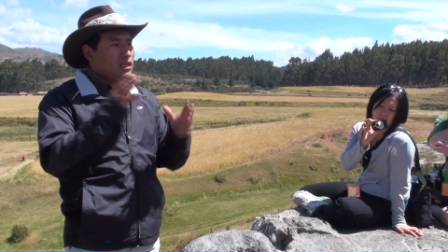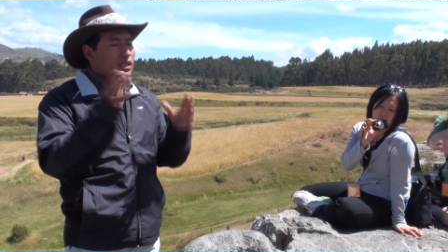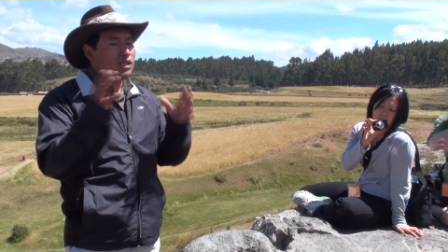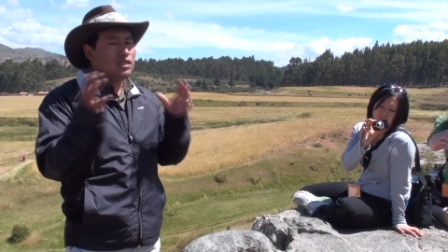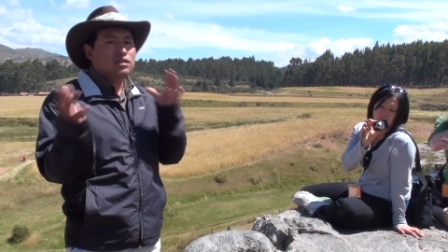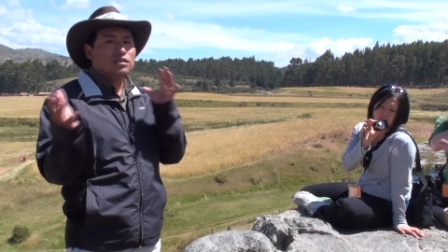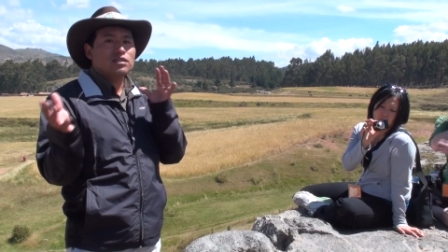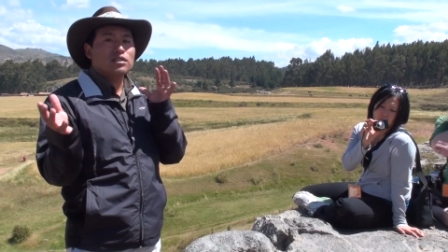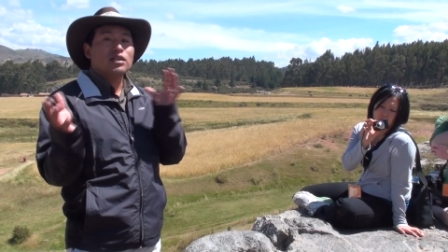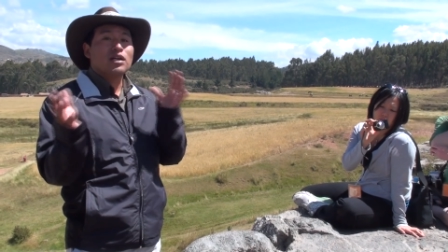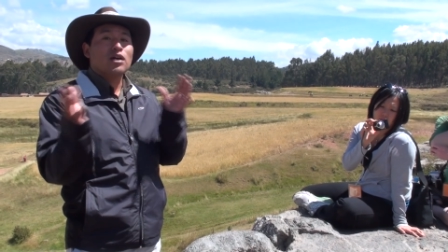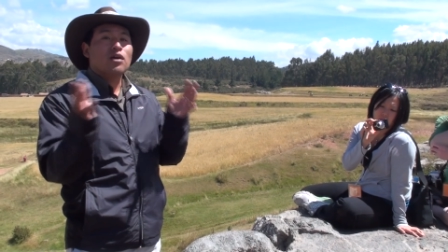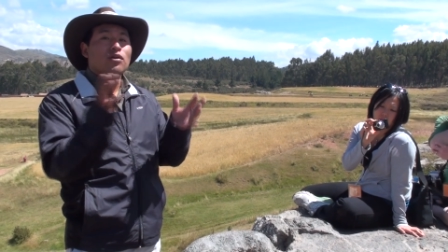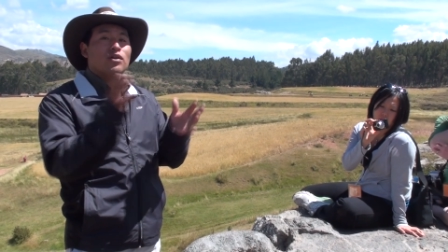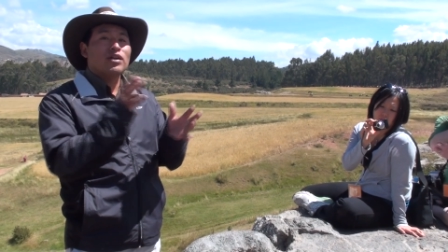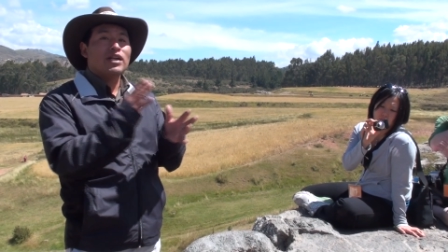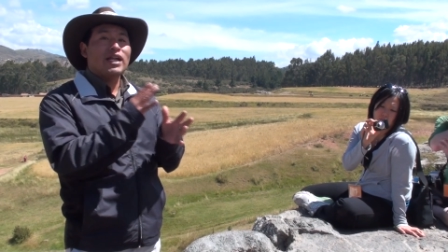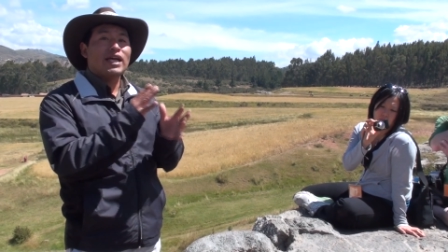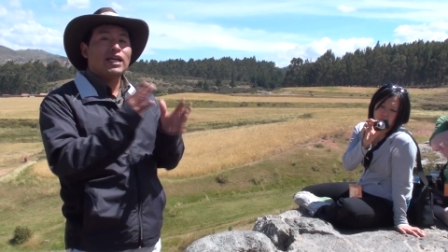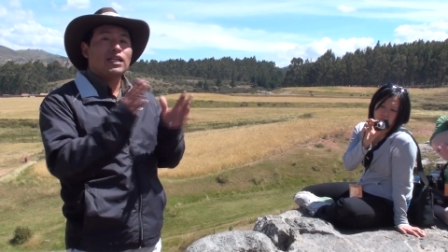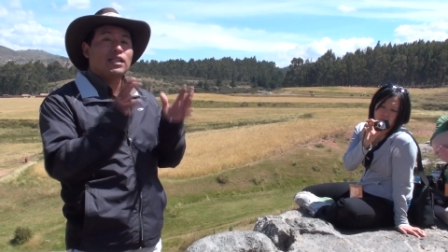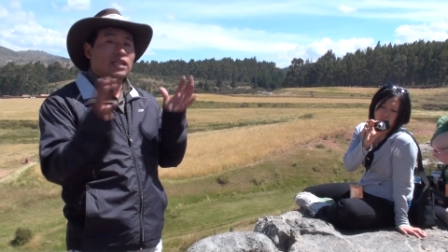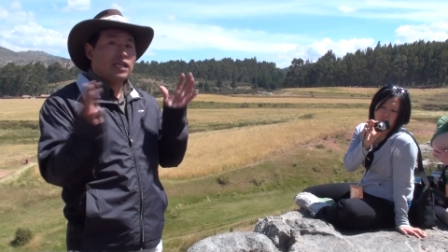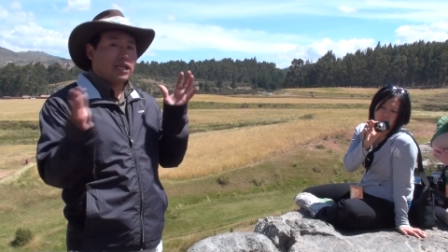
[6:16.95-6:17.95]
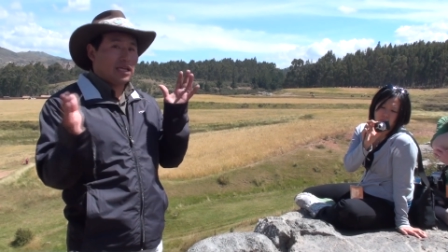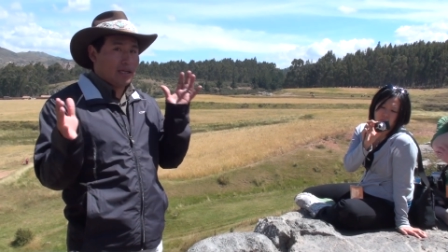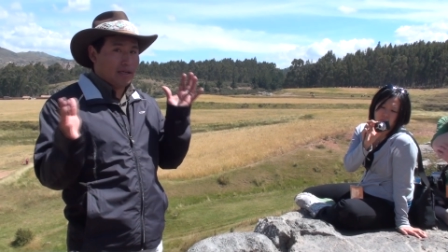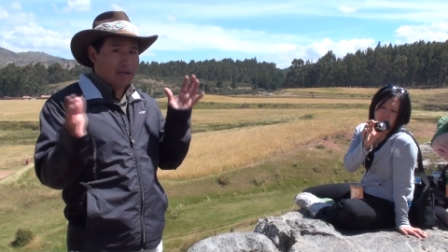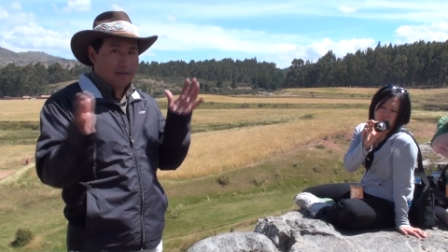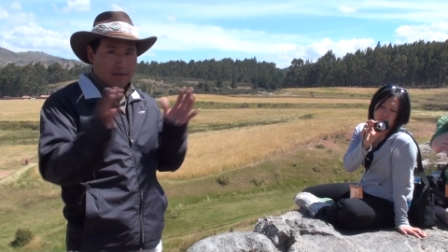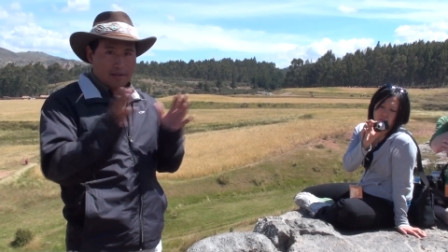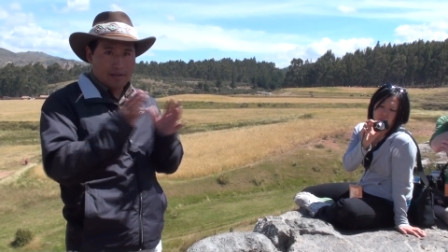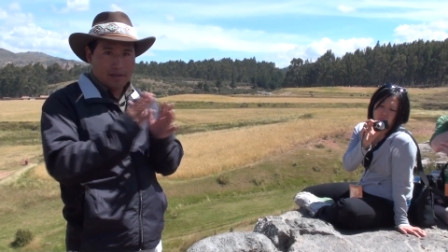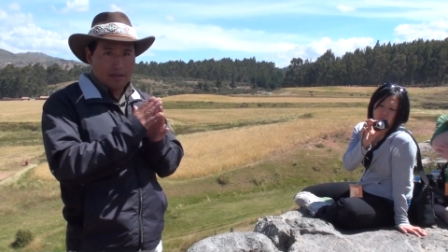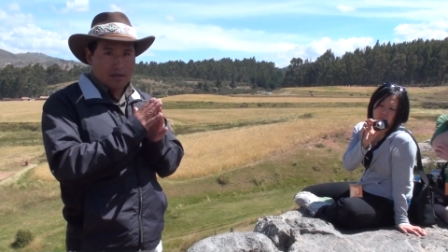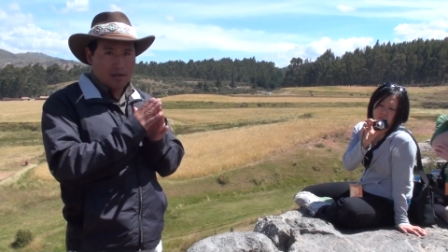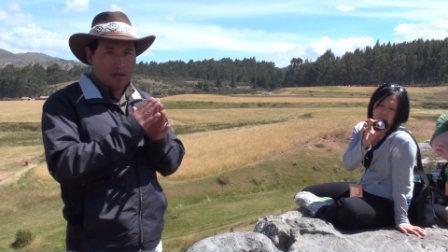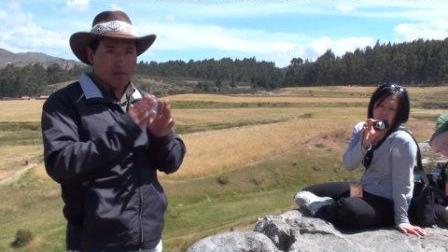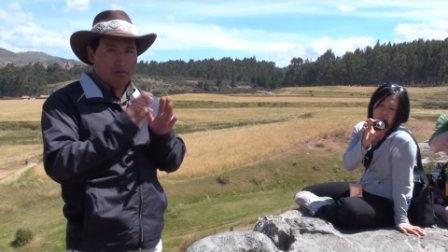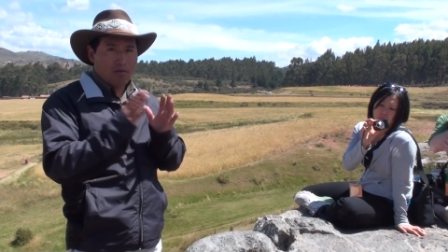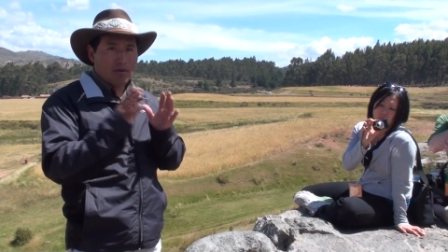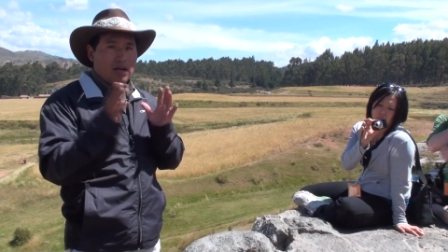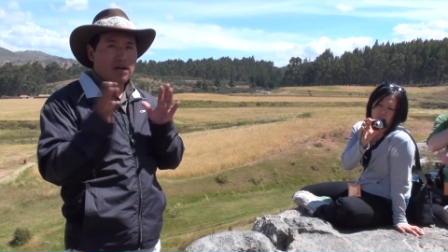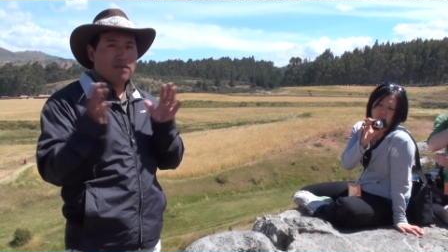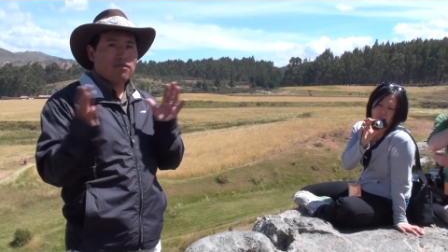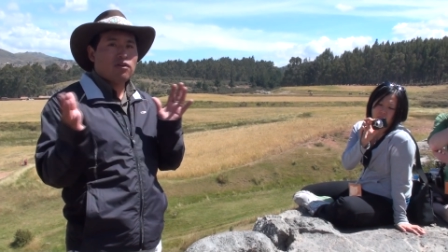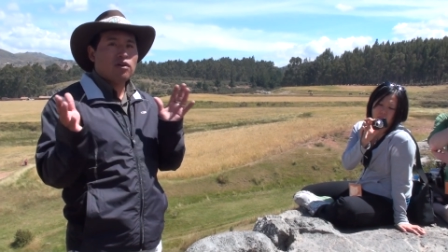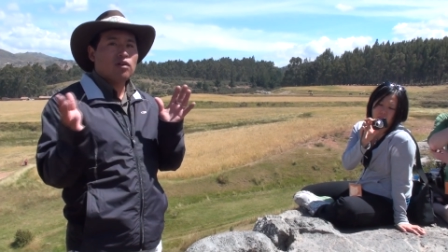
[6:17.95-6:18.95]
interconnecting.
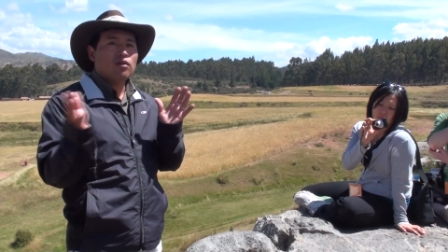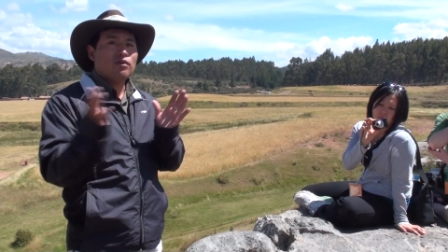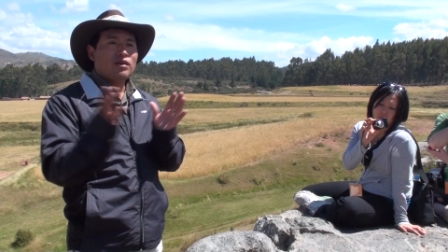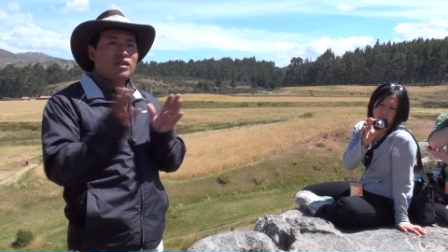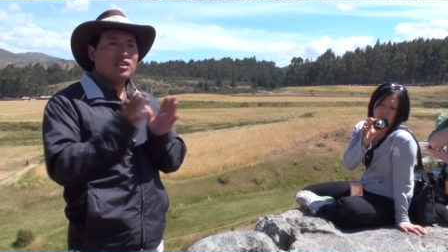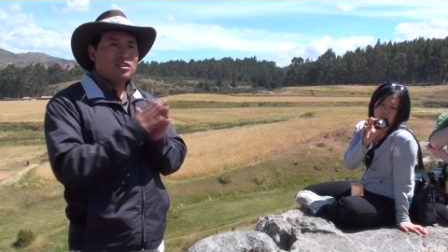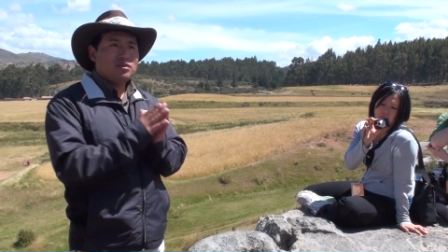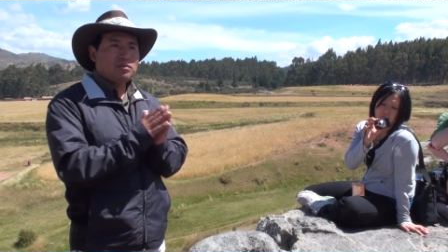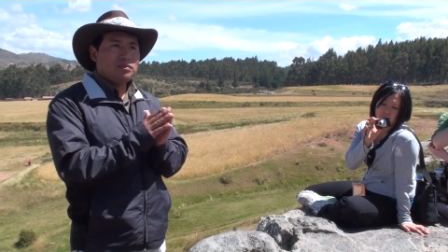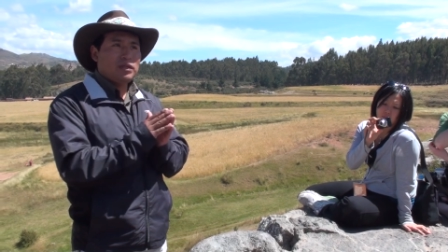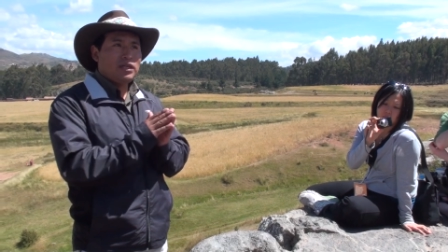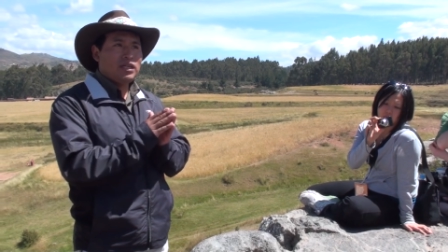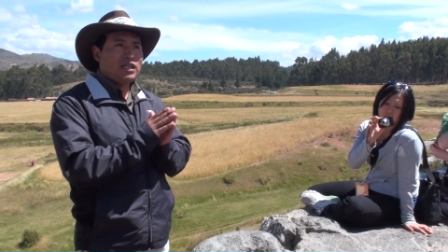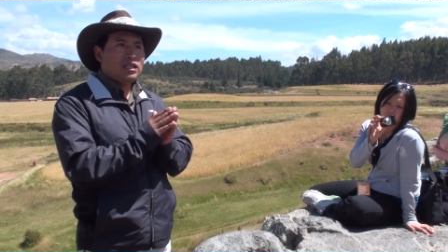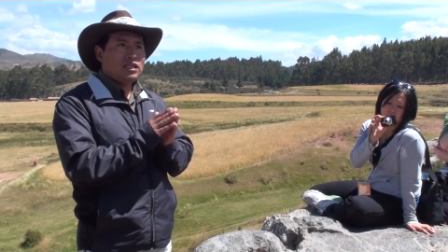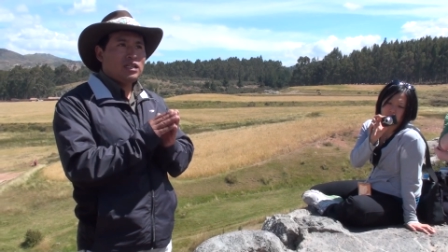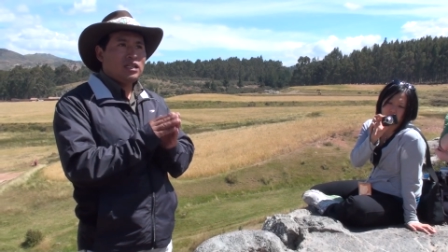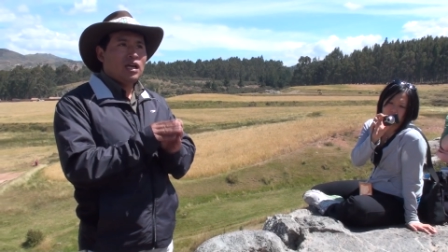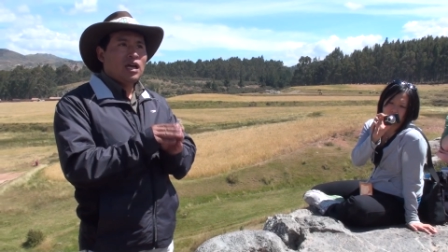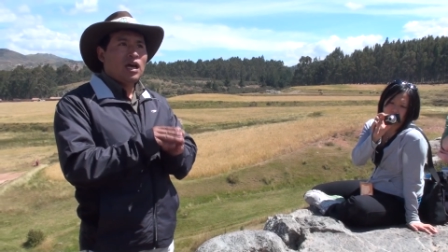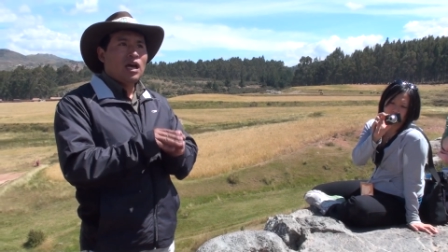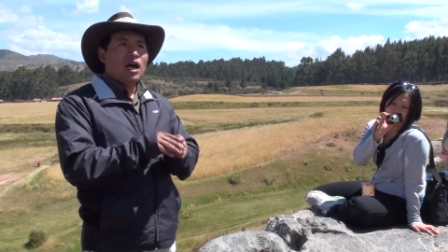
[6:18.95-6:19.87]
We have always been,